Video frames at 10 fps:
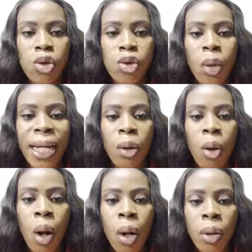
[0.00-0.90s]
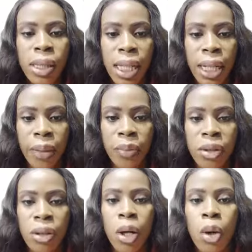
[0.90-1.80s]
control at all
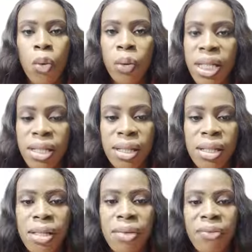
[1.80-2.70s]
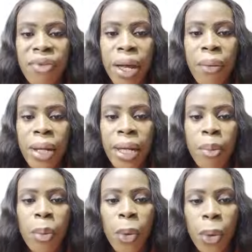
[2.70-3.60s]
times. This is very
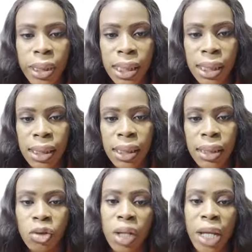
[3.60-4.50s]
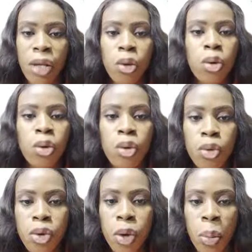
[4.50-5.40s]
important so that you don't
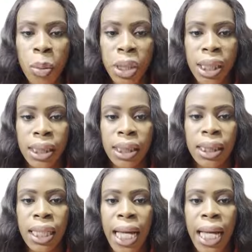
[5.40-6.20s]
lose your money.